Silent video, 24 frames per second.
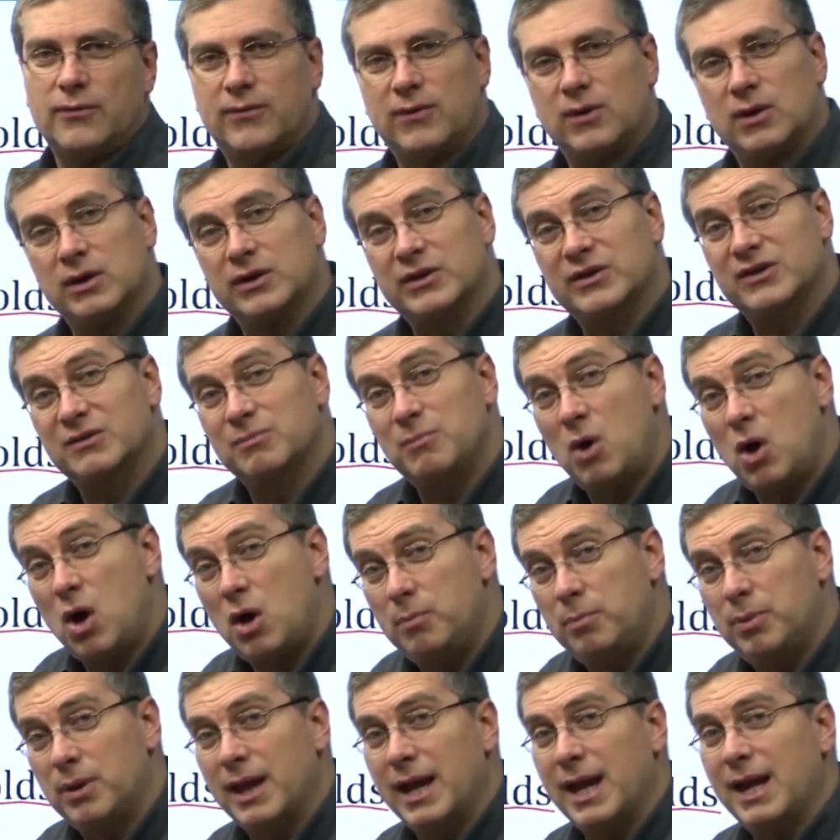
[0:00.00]
for a small
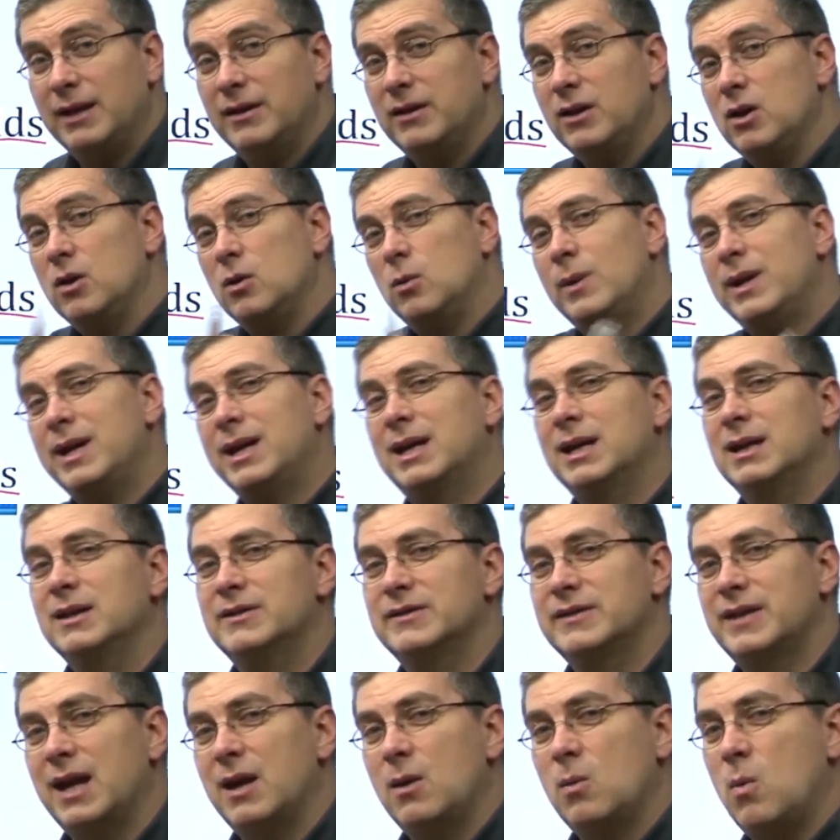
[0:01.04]
plant. We can
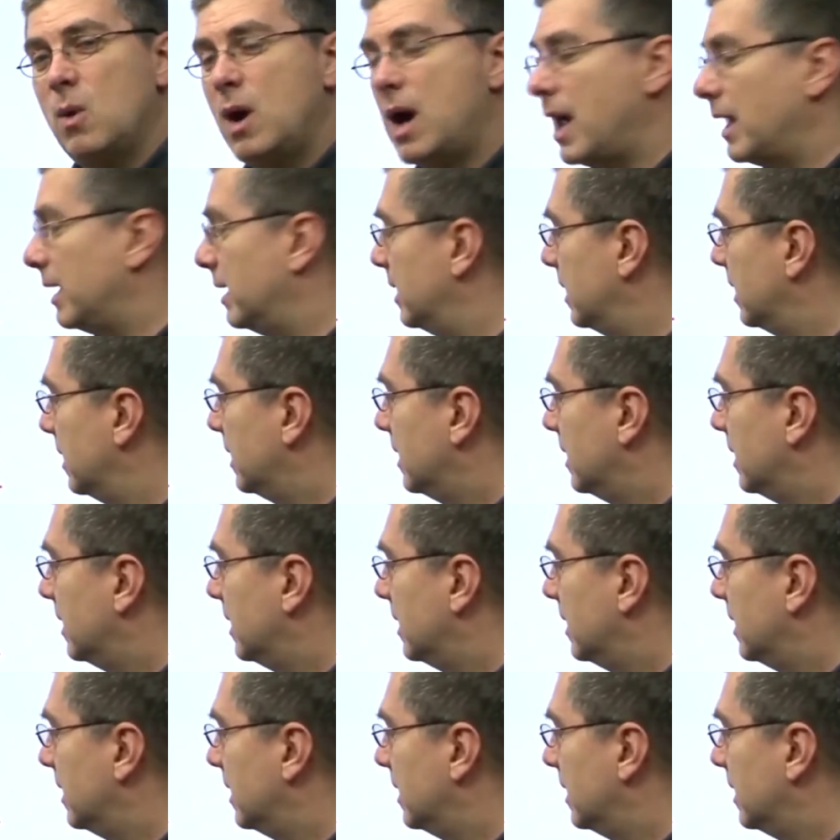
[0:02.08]
say what?